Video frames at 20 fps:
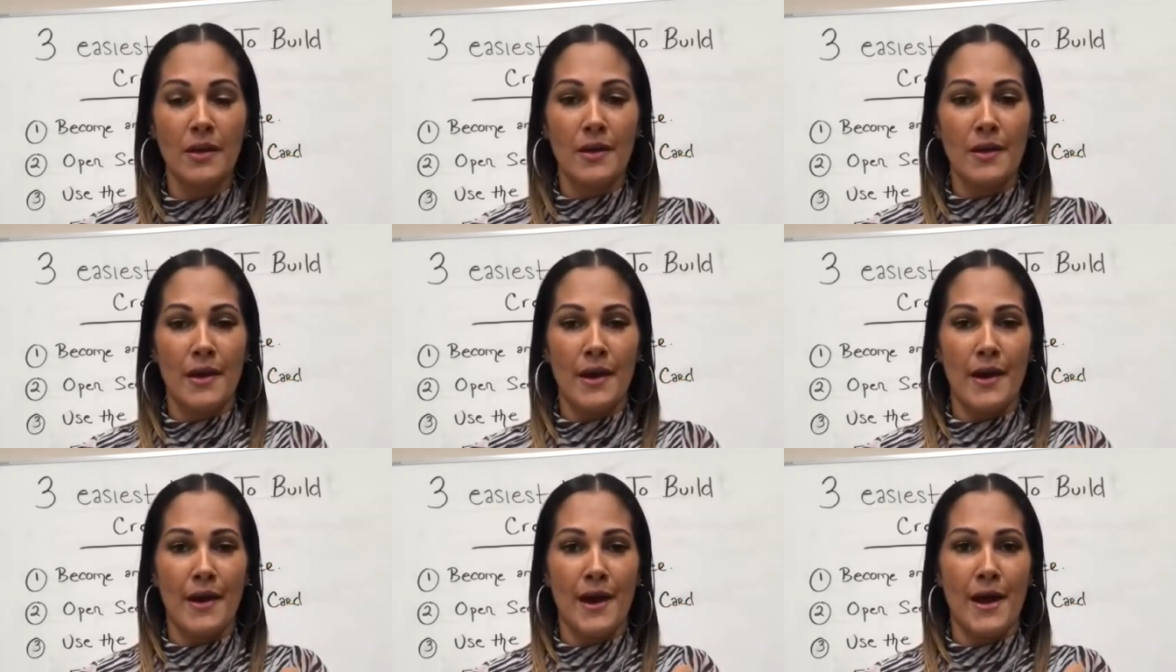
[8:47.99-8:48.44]

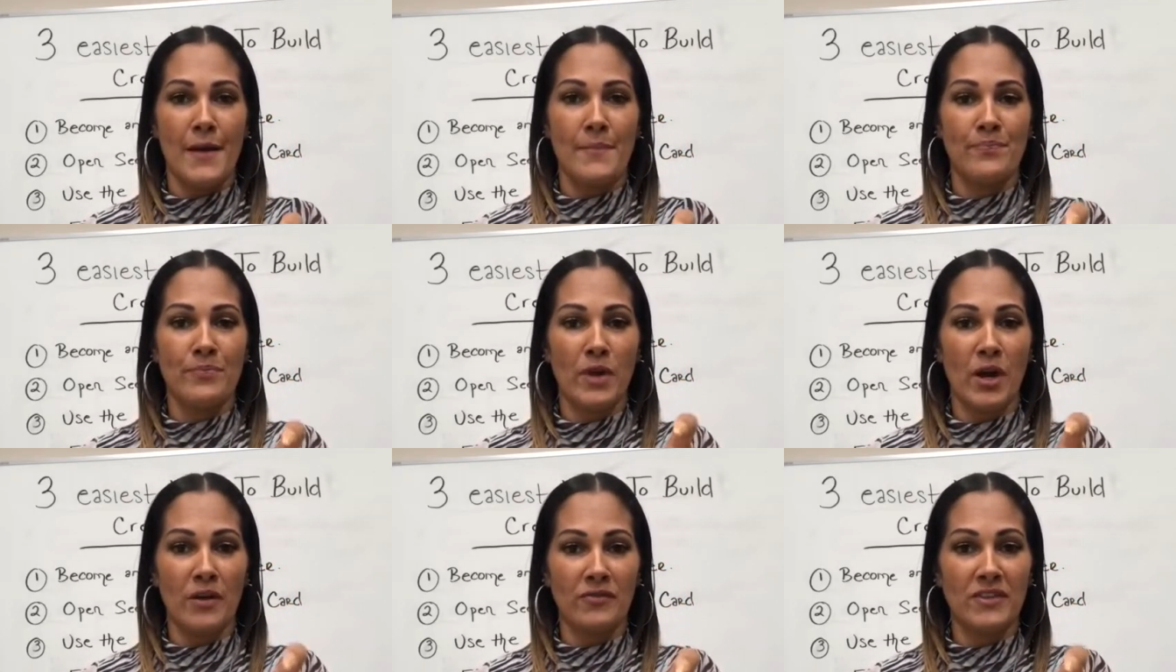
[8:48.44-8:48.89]

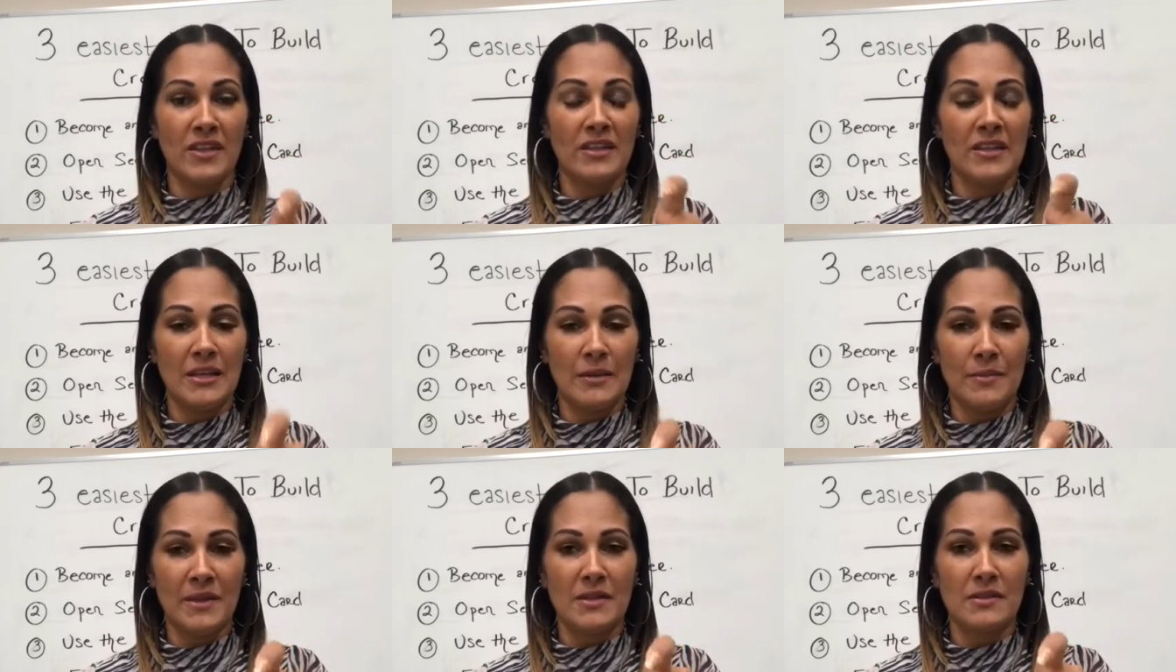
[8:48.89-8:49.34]
of
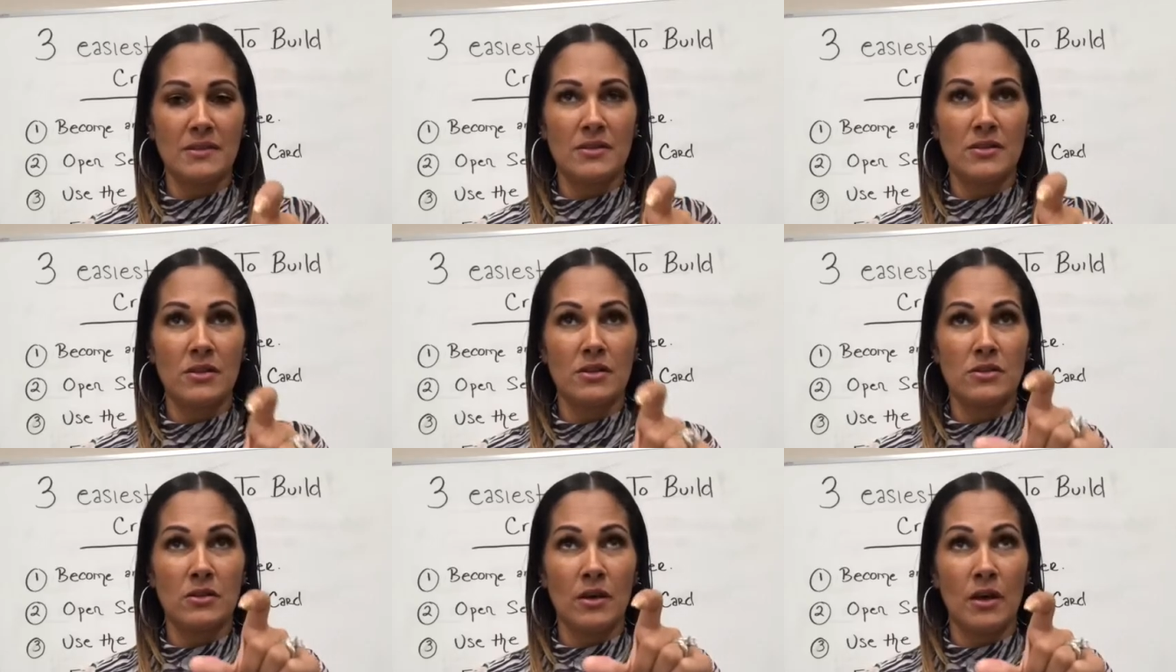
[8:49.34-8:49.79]

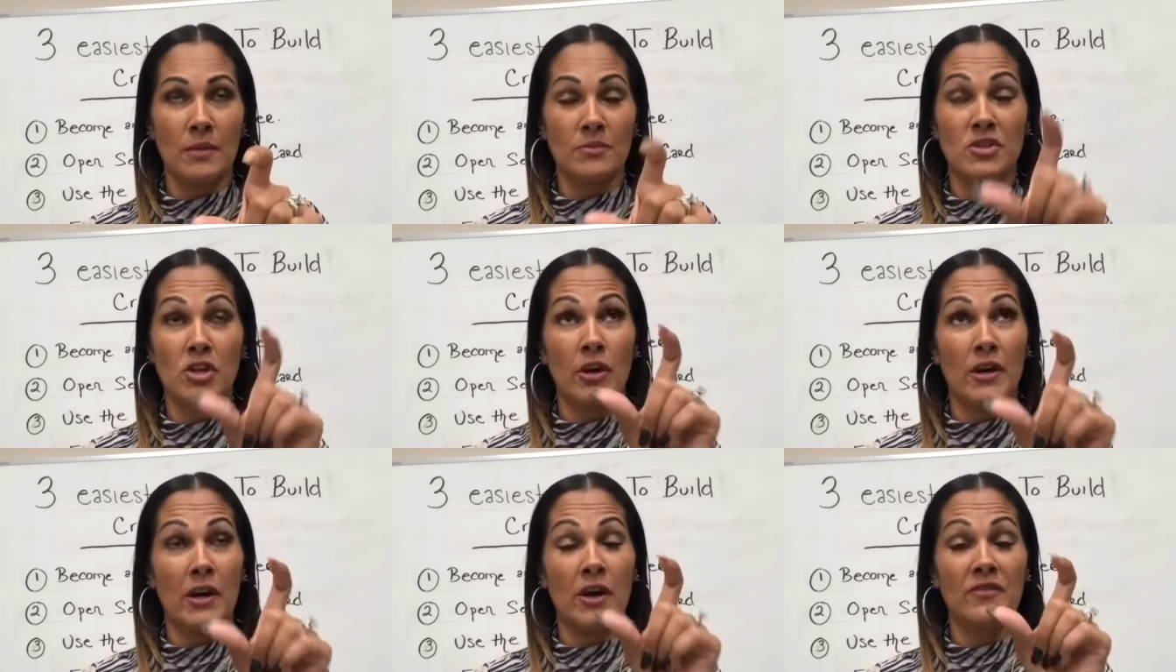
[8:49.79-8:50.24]

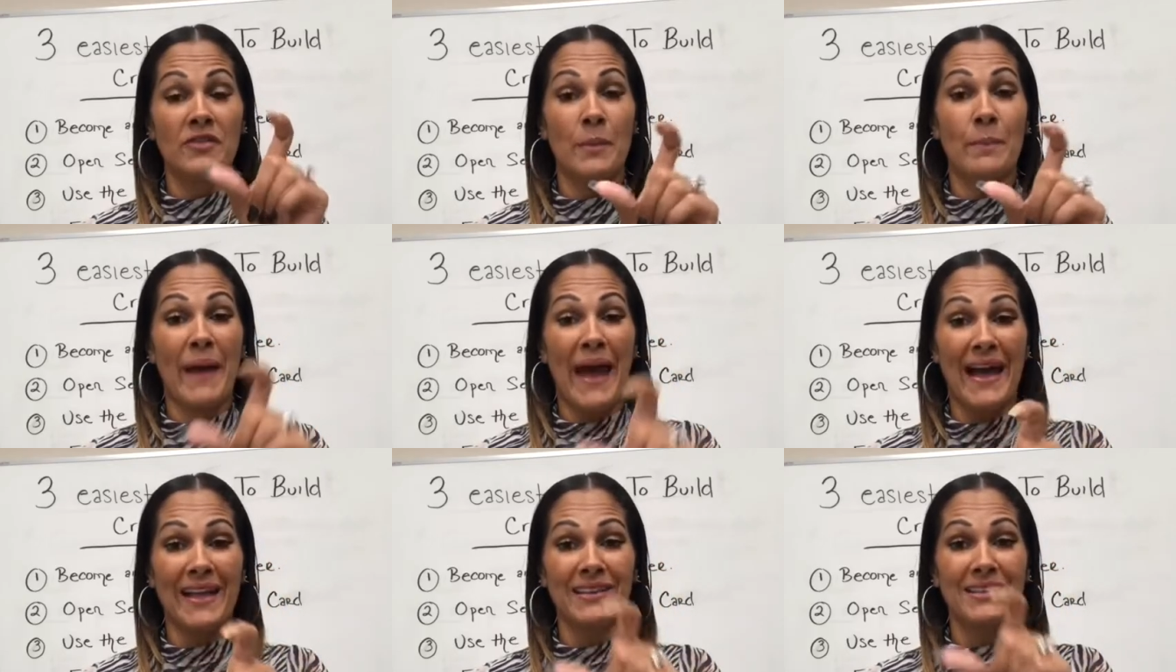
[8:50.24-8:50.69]
the
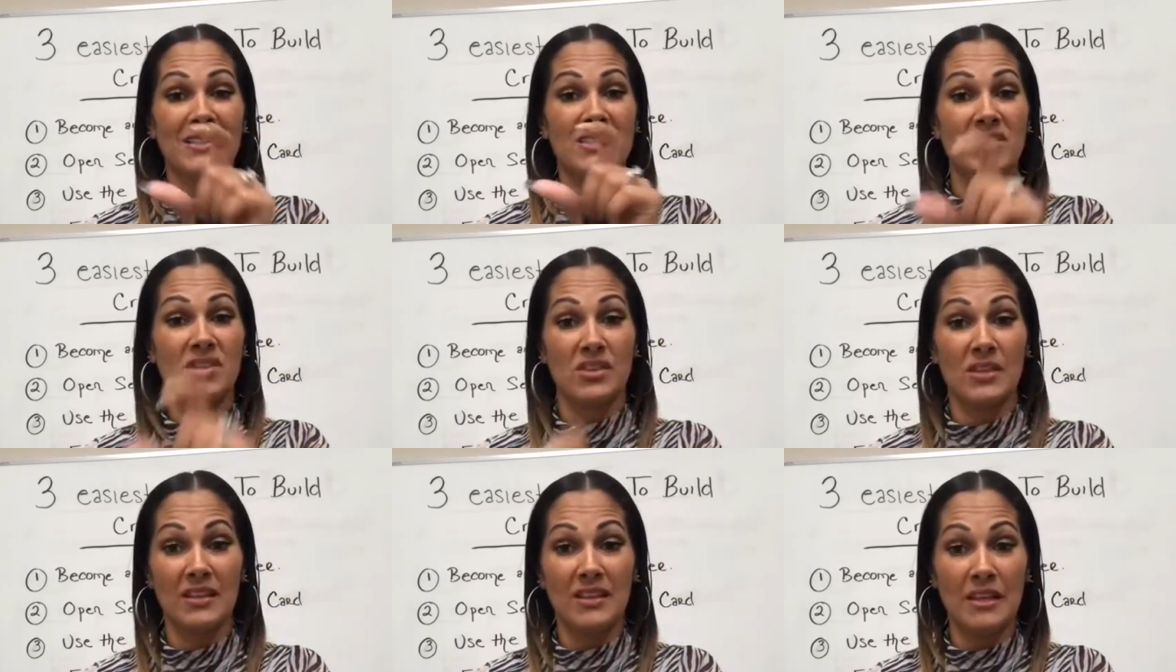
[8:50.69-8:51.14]
balance to
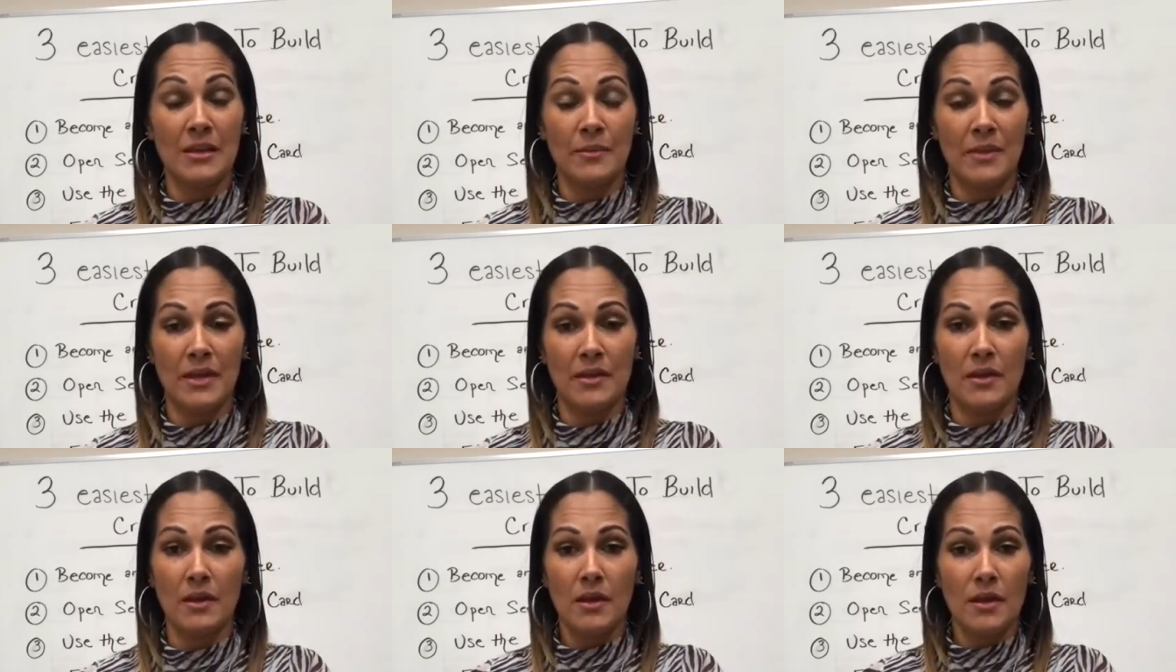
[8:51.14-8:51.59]
the
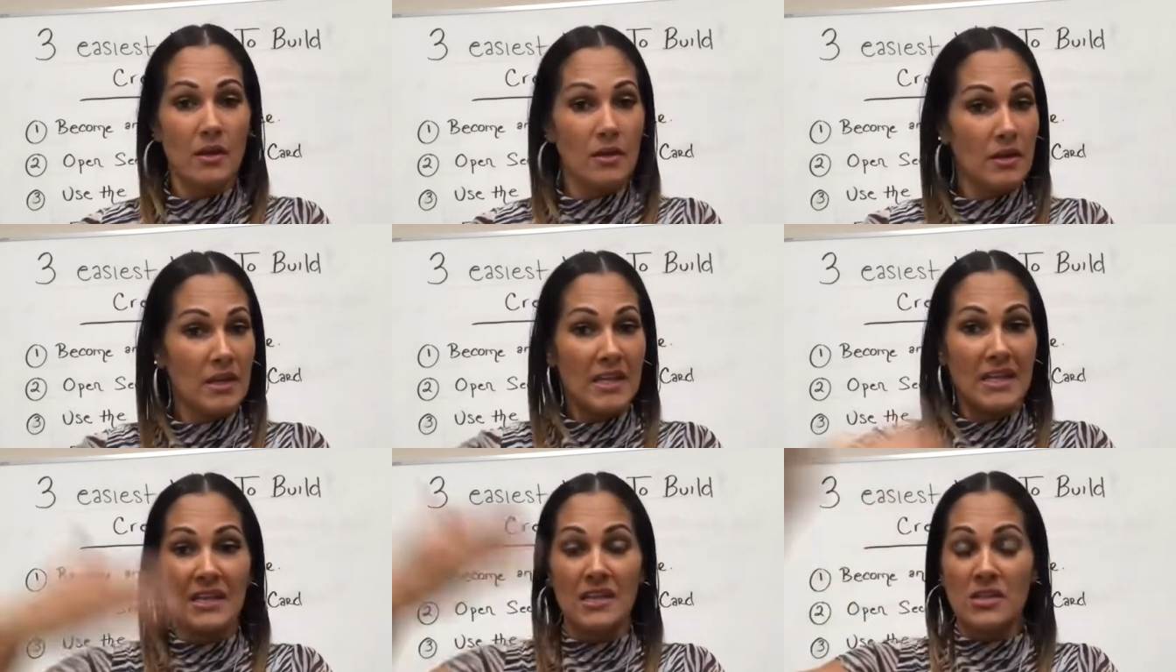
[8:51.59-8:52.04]
limit
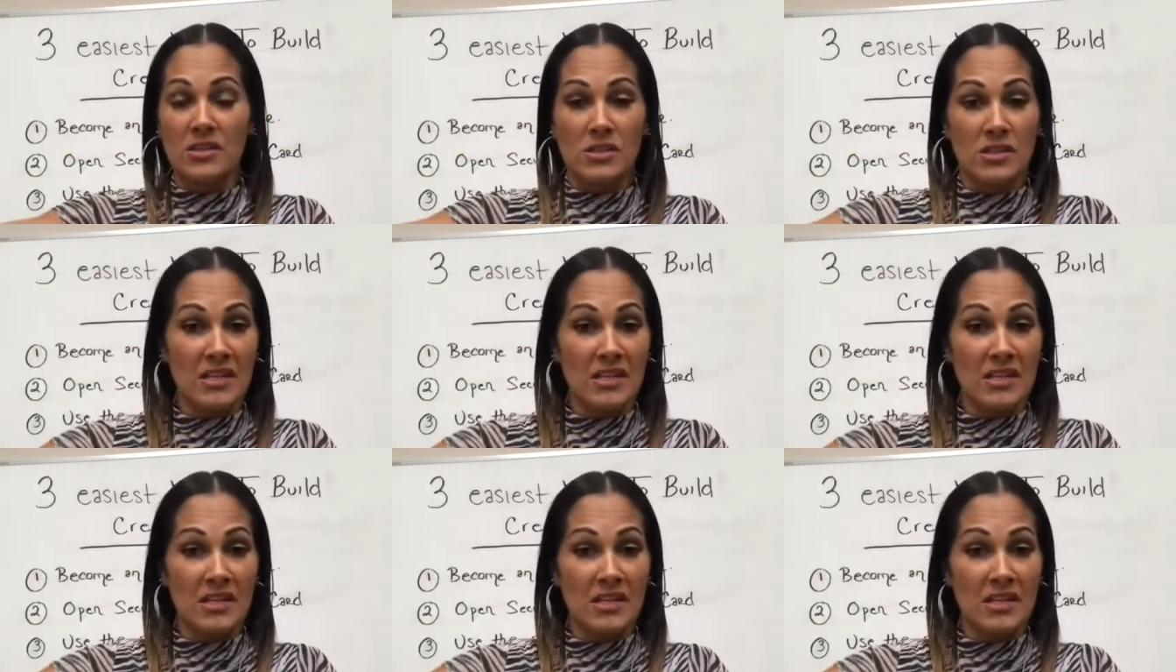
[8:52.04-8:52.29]
is